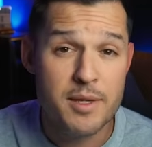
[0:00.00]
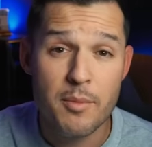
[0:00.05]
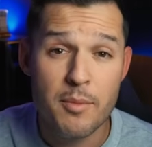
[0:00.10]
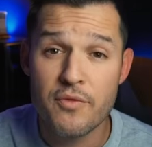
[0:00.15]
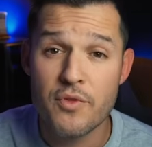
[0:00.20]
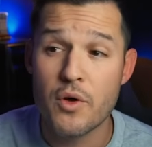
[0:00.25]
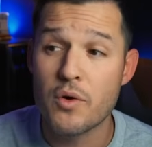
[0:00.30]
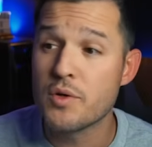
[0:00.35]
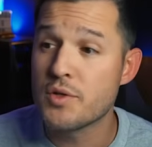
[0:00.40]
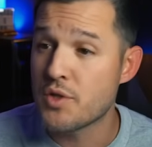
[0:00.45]
some
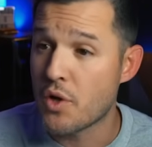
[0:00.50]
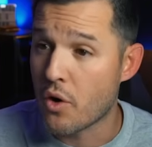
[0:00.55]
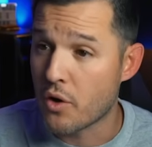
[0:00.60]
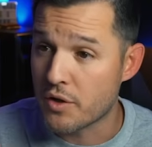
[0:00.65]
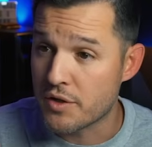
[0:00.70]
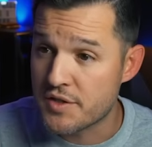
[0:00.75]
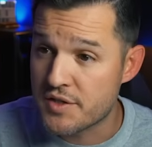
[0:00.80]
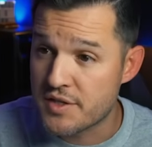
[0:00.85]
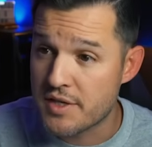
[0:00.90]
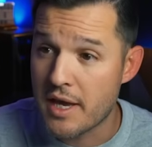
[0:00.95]
of those
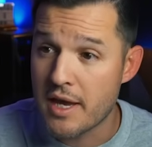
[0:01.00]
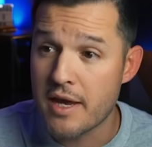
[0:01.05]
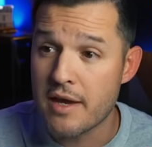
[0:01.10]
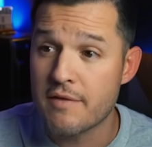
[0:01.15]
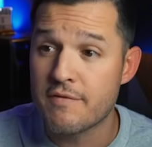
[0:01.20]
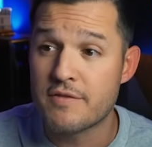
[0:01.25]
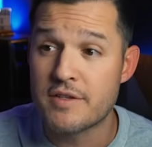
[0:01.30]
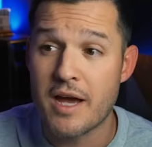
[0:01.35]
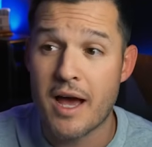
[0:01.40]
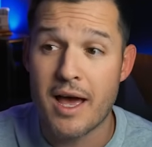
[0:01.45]
are
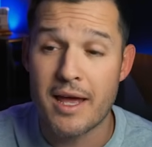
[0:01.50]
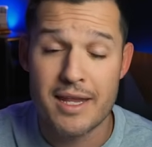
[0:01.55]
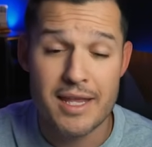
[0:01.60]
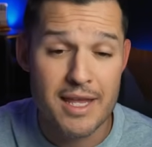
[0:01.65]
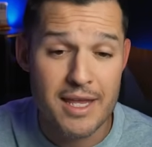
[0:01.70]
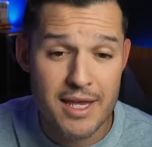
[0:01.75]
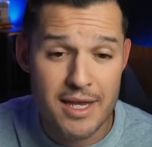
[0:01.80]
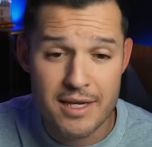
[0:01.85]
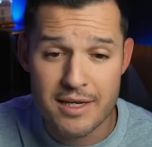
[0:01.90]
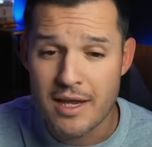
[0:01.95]

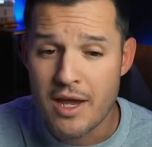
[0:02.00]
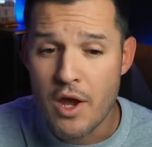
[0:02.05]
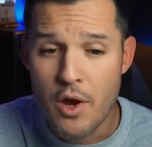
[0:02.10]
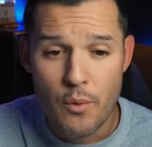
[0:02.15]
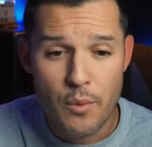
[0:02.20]
savee.it.